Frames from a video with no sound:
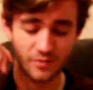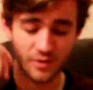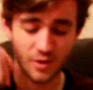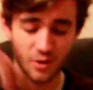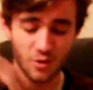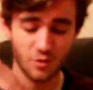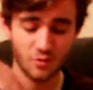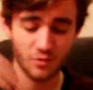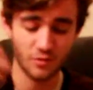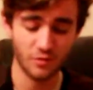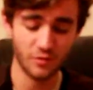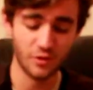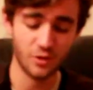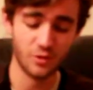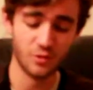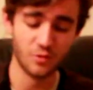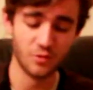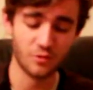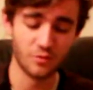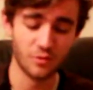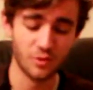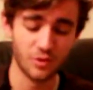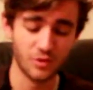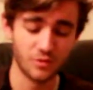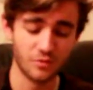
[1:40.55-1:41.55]
overview
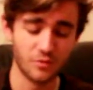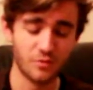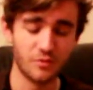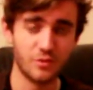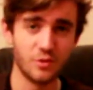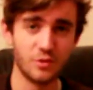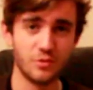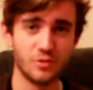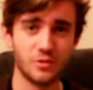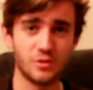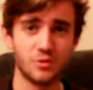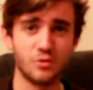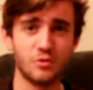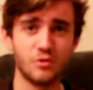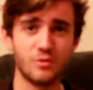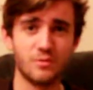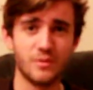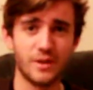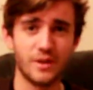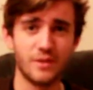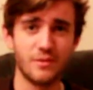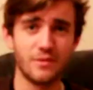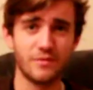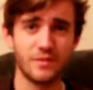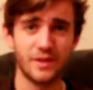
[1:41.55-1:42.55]
of what the reviewer is talking
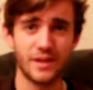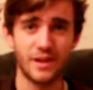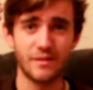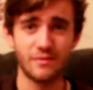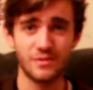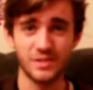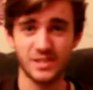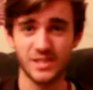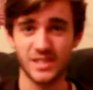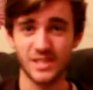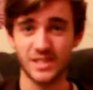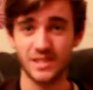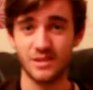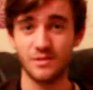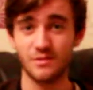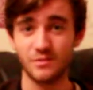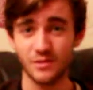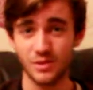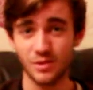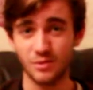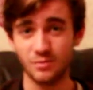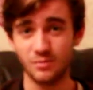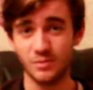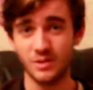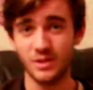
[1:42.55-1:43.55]
about if they haven't seen the
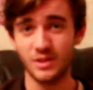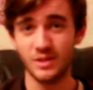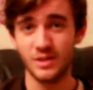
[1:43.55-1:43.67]
film.